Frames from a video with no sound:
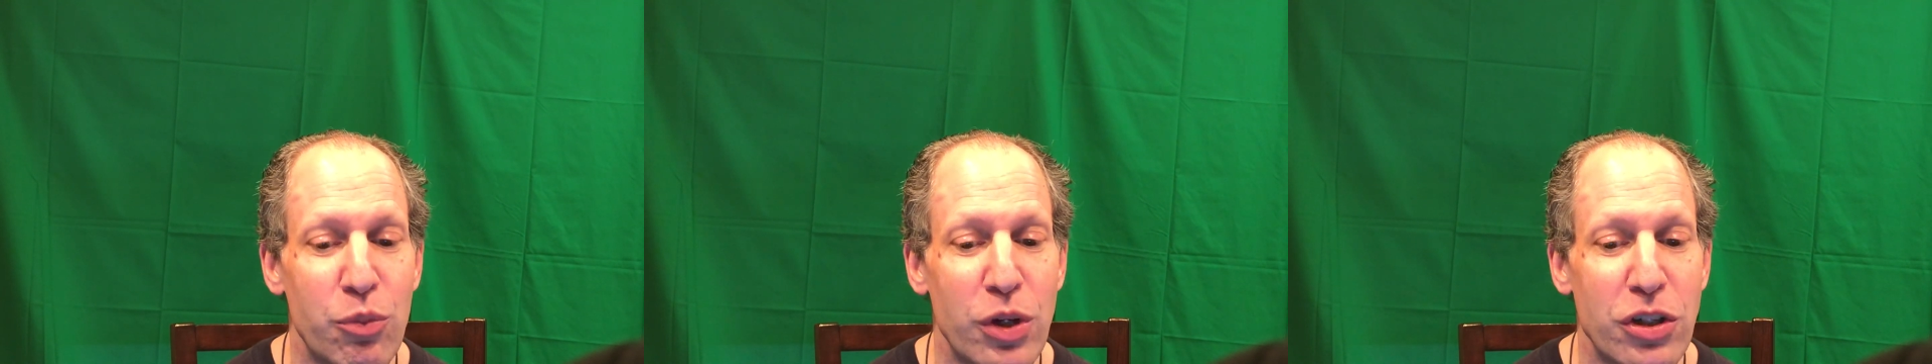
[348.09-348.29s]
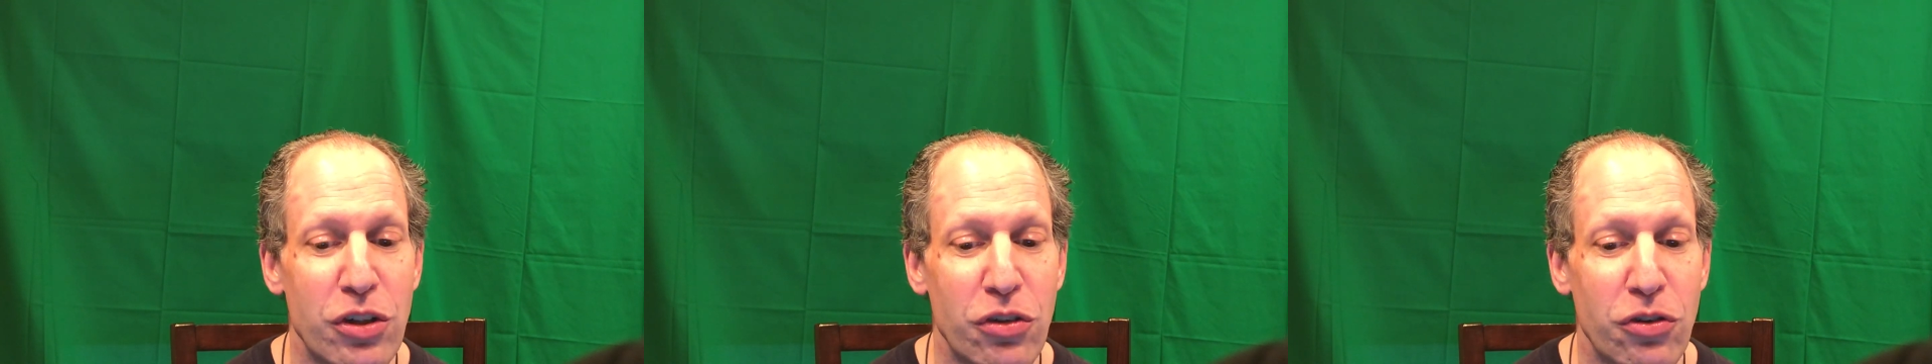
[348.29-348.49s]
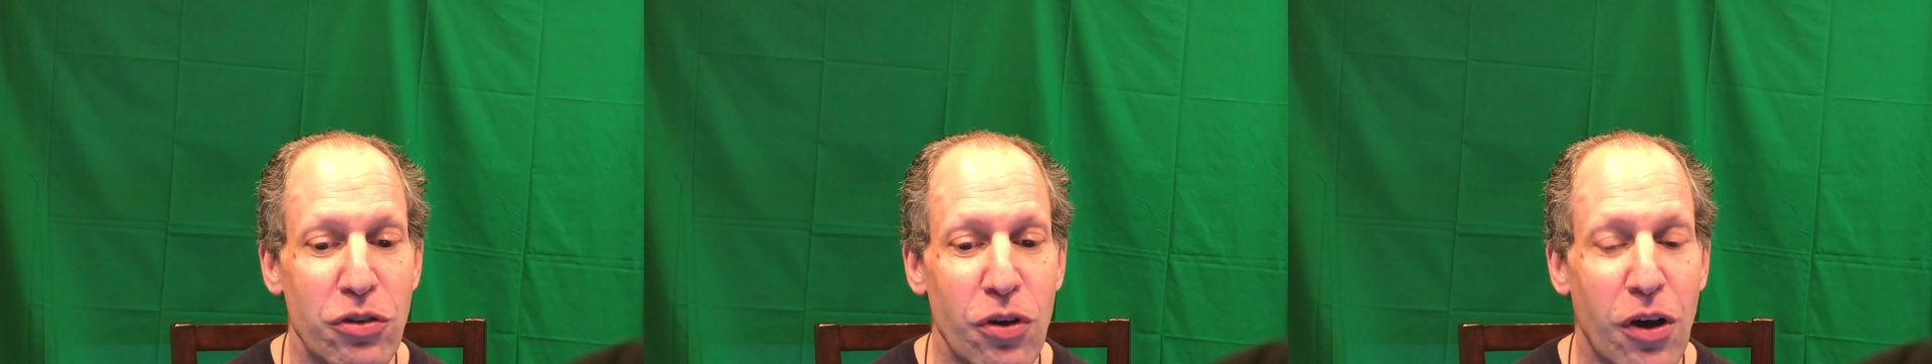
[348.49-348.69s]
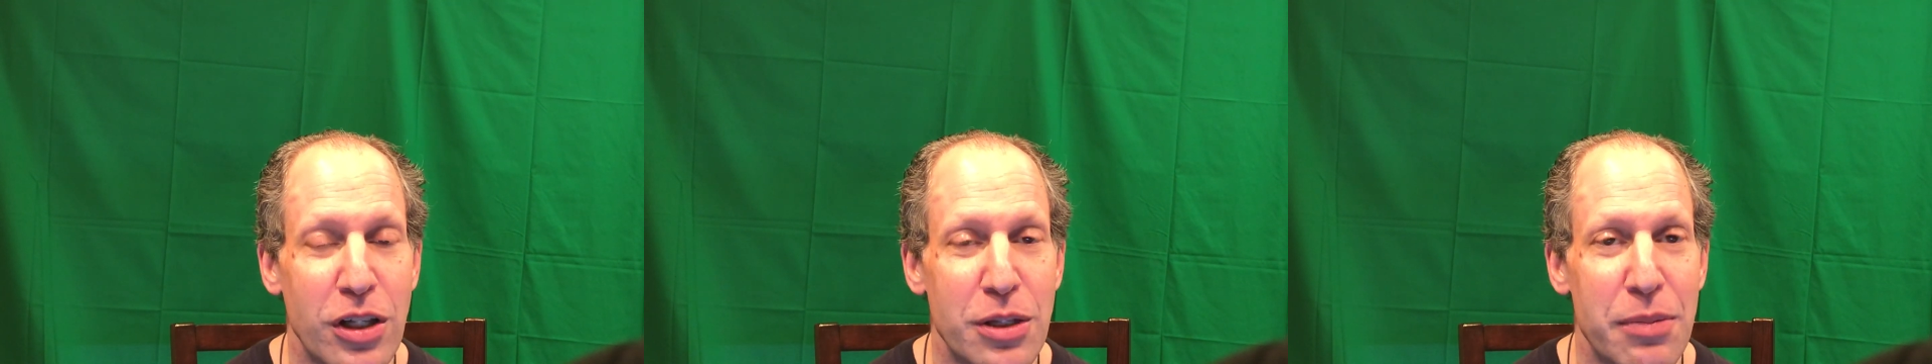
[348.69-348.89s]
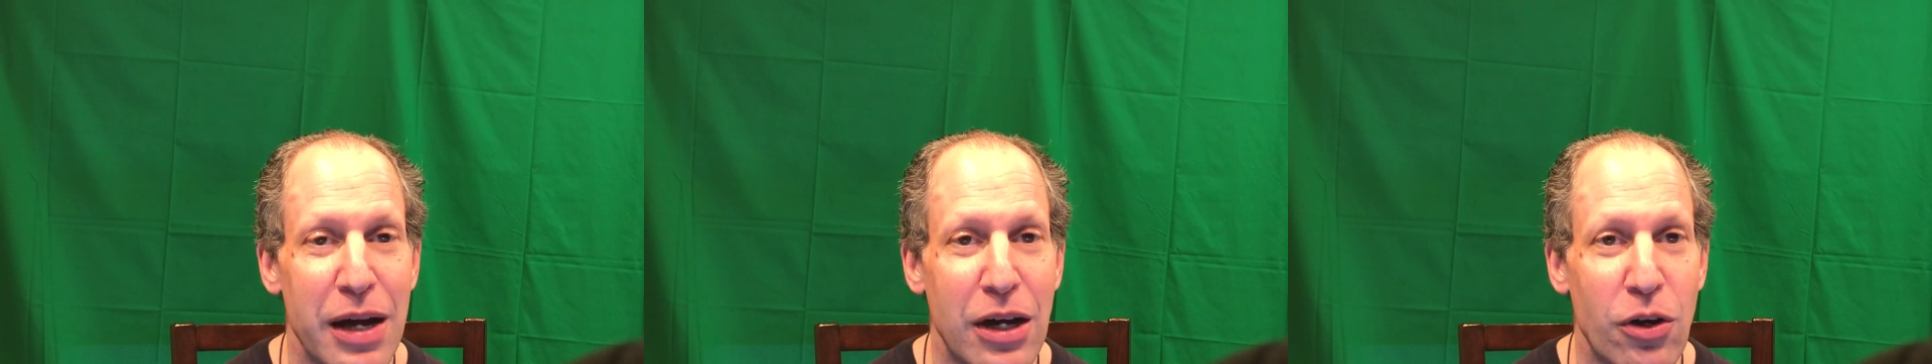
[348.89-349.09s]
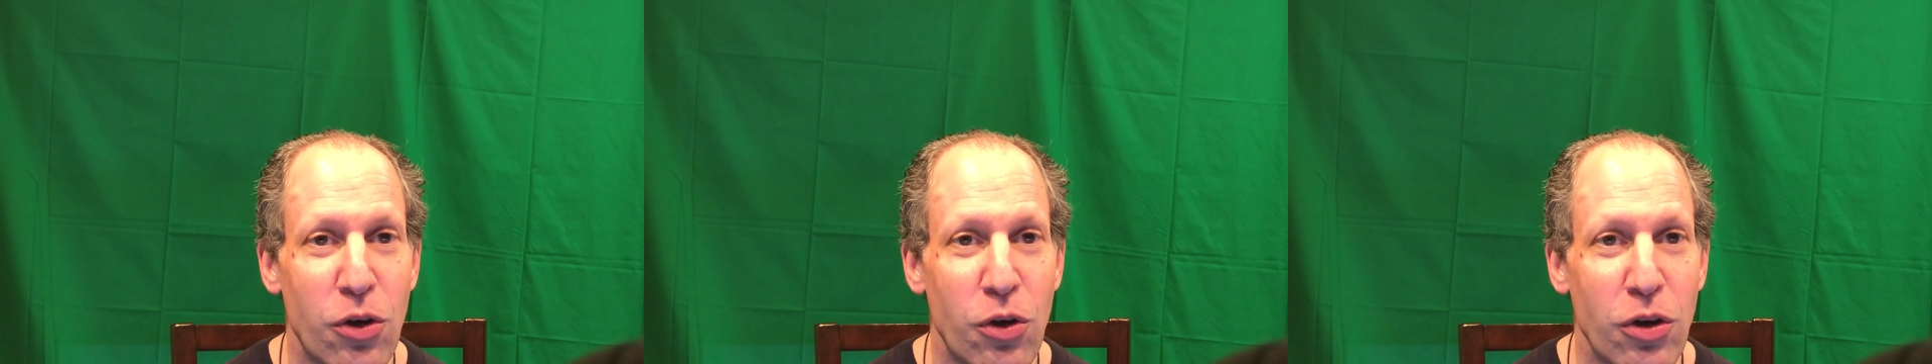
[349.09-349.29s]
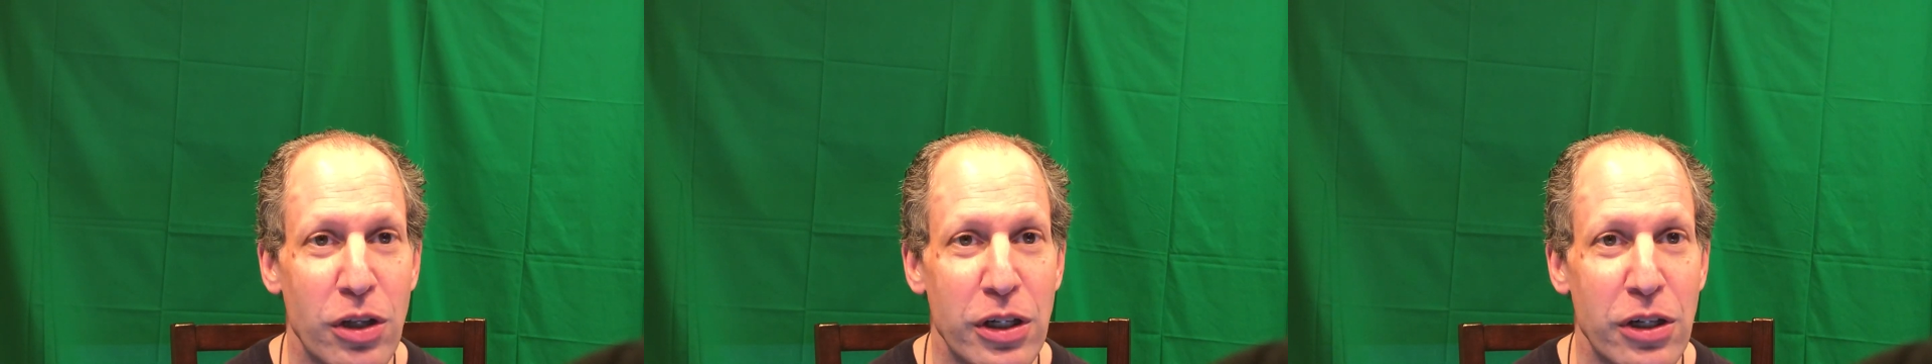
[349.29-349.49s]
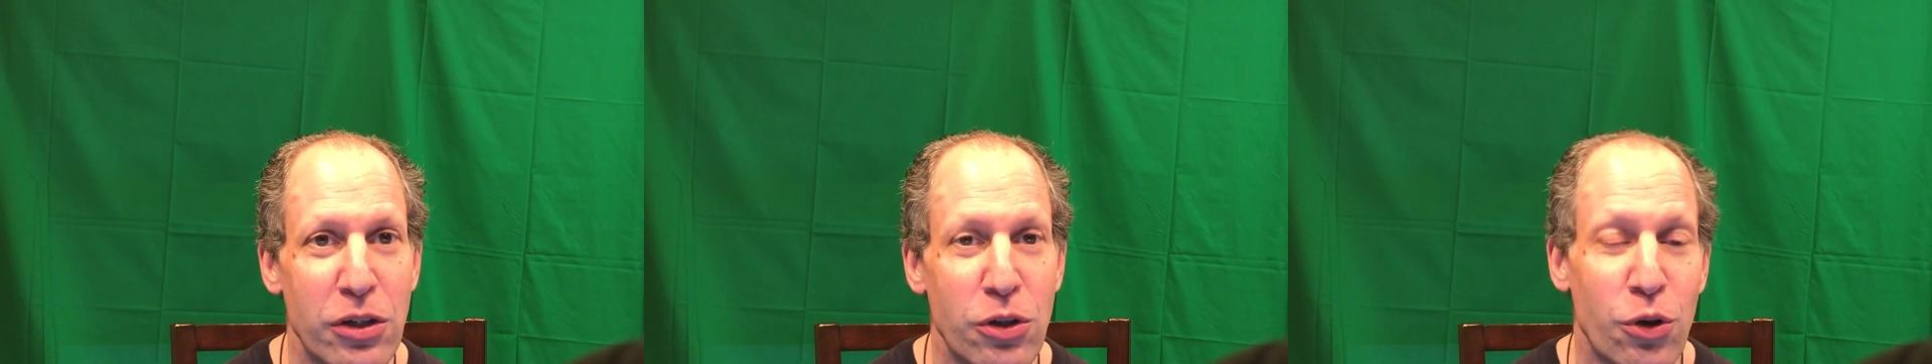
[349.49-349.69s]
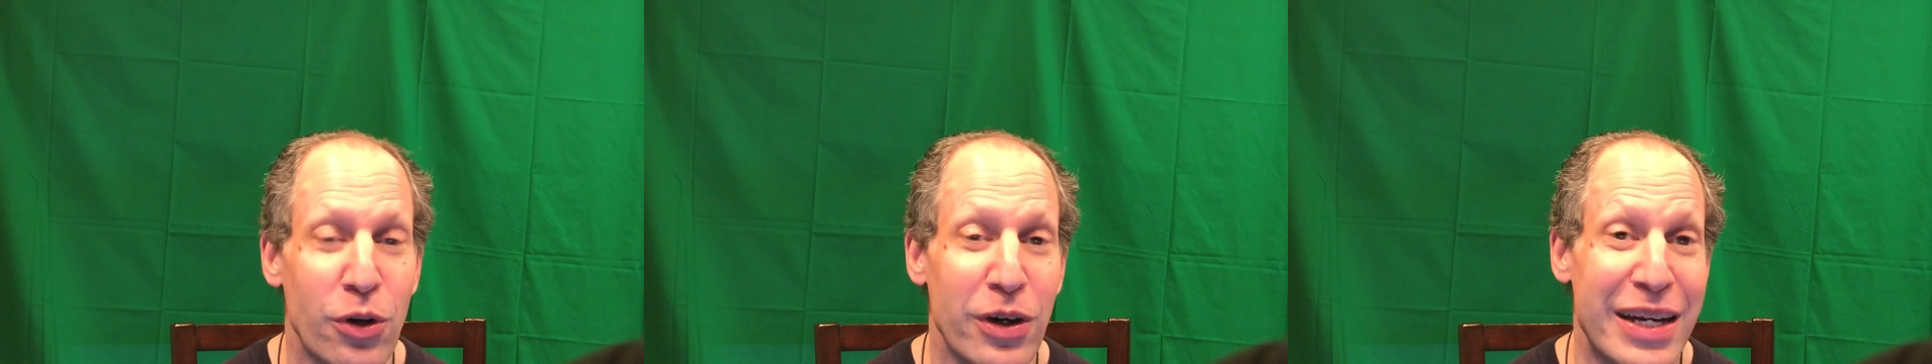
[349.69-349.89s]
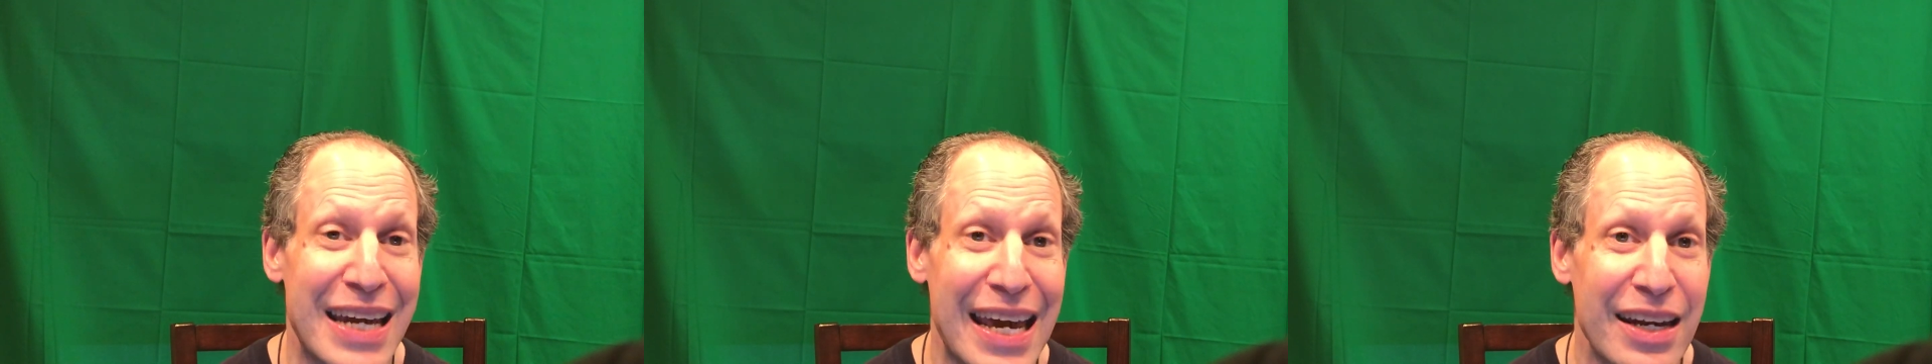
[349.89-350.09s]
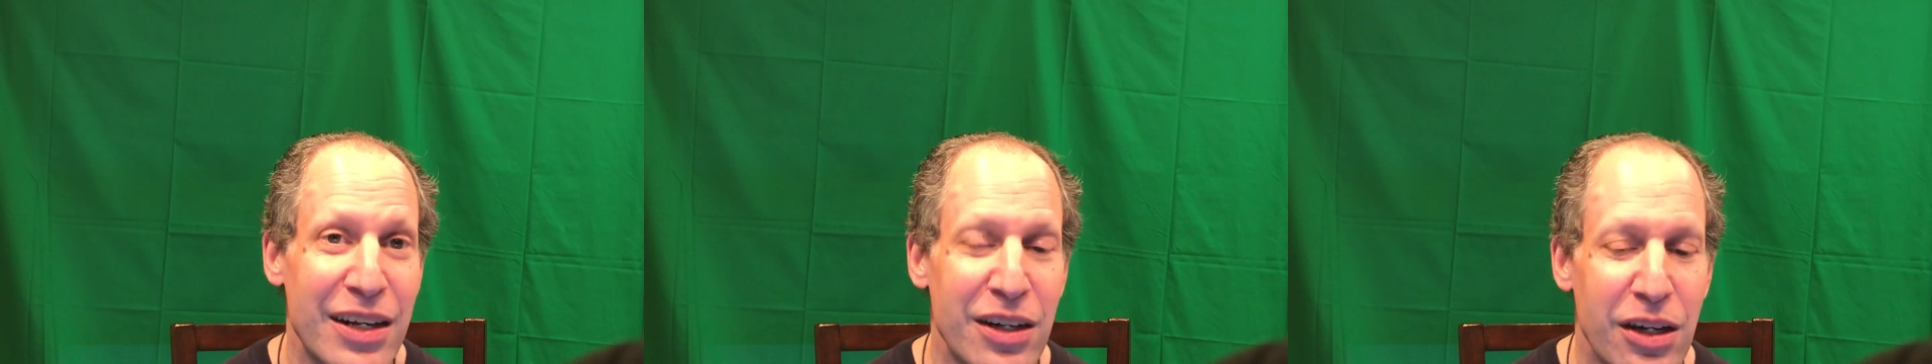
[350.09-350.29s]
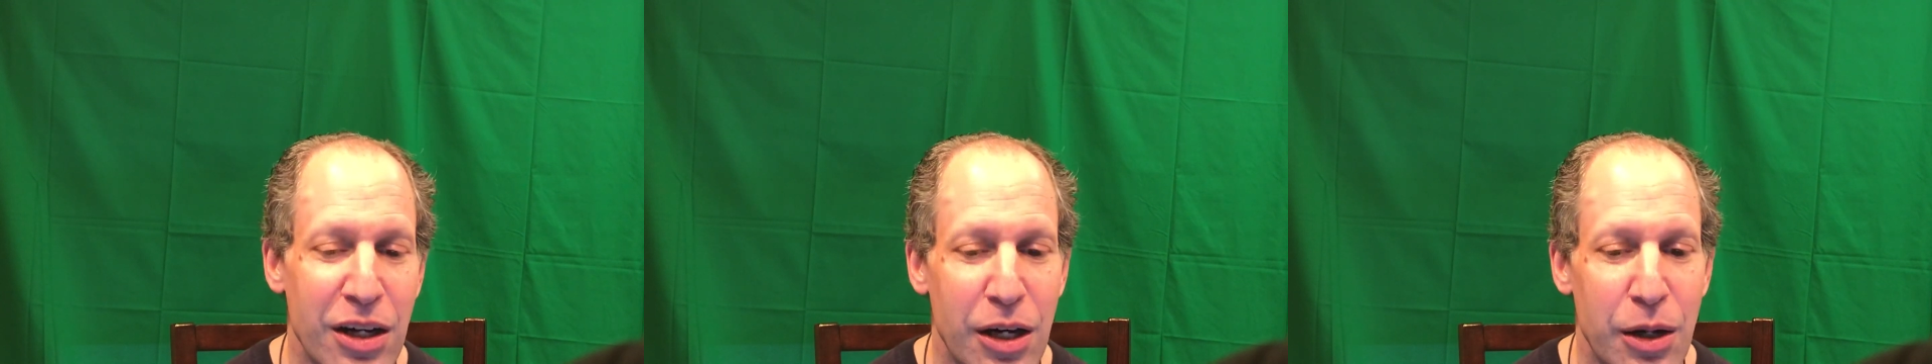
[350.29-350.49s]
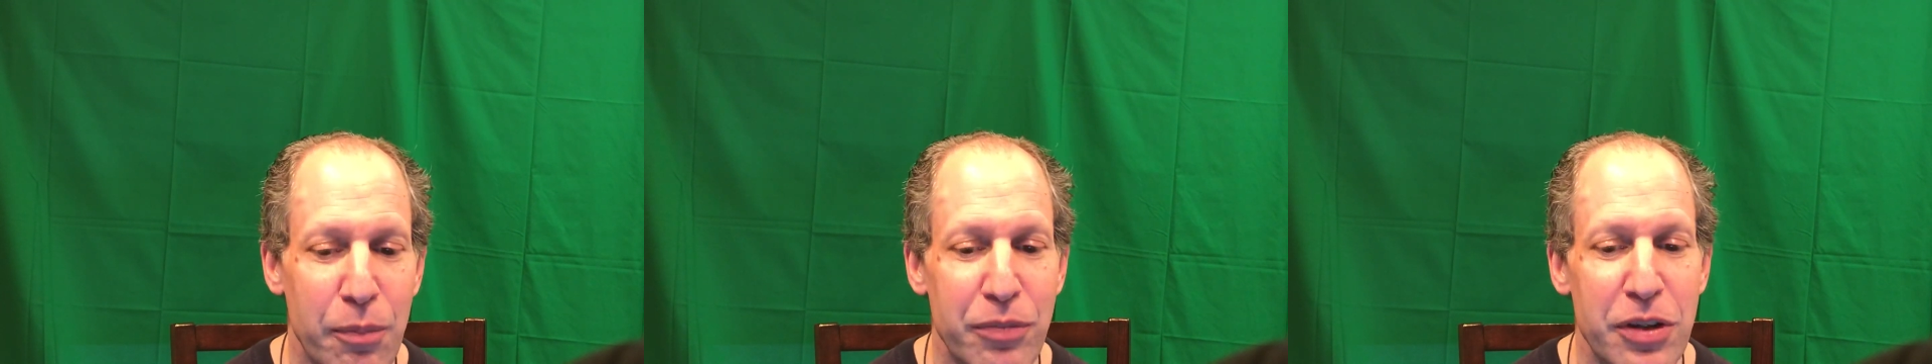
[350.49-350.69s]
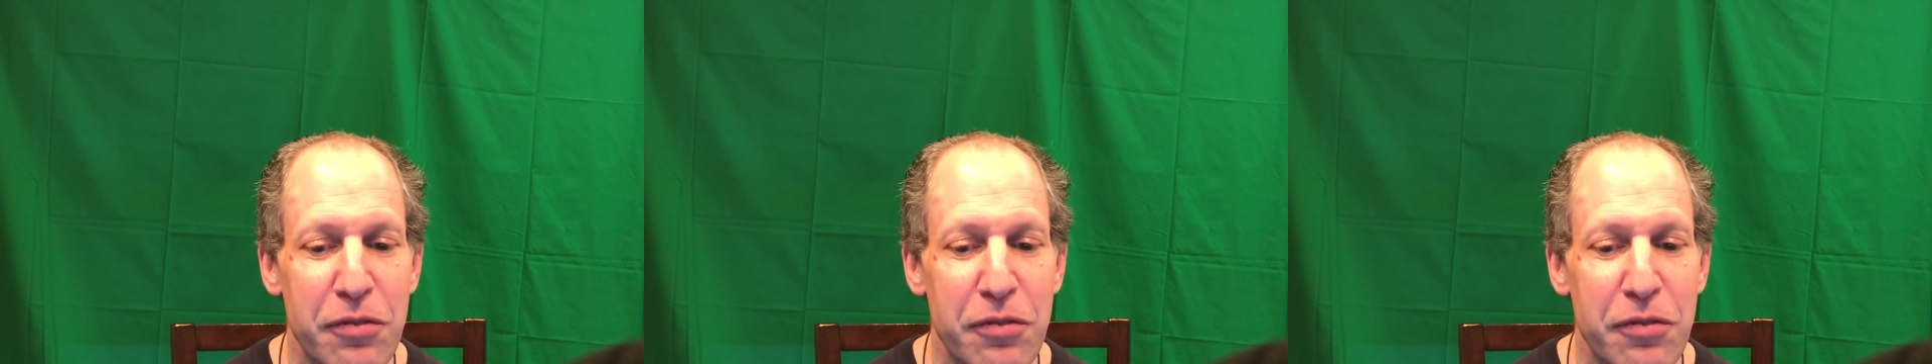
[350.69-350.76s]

we just talked about earlier, or net income,